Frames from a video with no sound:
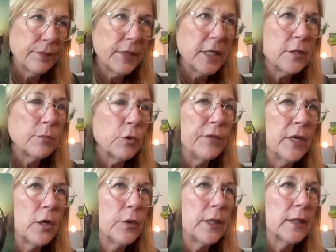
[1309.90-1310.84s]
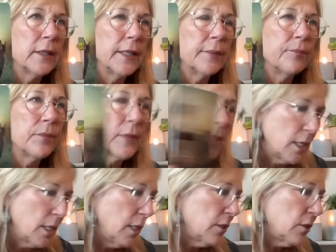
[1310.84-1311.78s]
Things moving quickly.
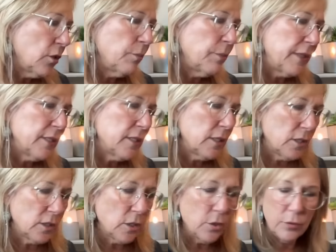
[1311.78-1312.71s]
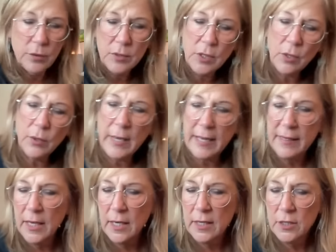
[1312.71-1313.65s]
So, but this is slow. So I
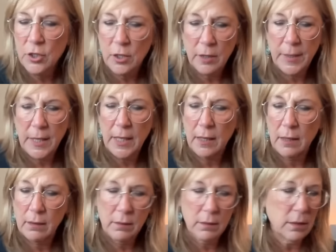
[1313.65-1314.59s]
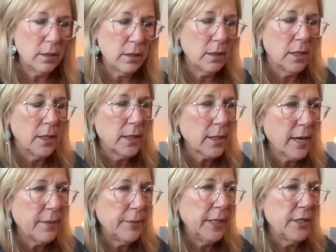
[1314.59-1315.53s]
think it's going to be a
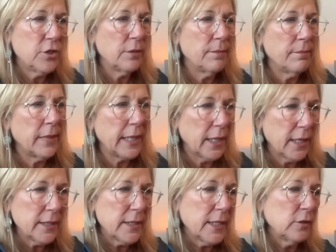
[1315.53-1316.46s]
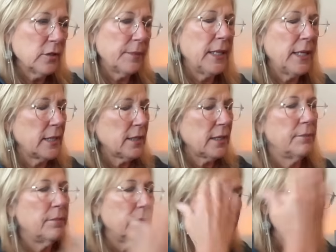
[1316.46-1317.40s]
combination. My gut tells me, as
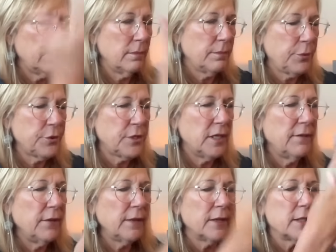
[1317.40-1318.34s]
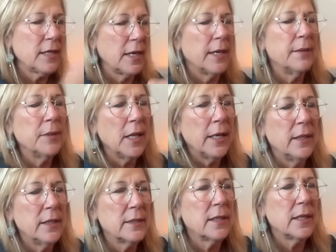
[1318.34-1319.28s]
I'm perceiving the
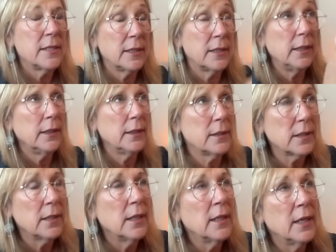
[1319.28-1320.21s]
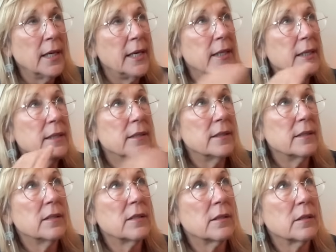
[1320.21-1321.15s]
timeline, as I see it, it
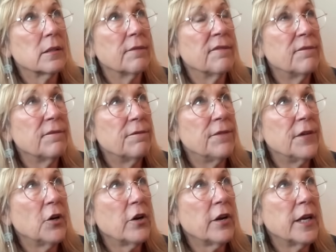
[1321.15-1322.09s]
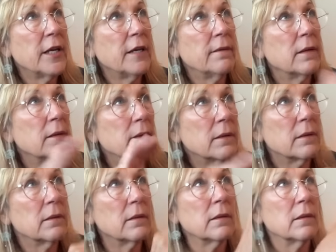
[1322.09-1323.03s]
is very
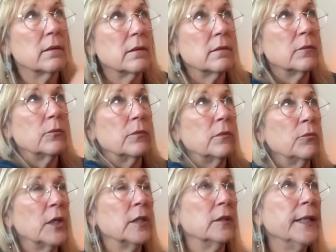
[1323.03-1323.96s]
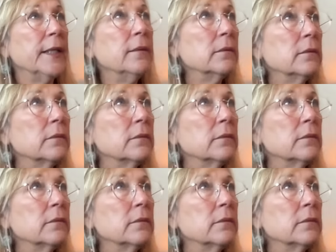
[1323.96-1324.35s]
wiggly,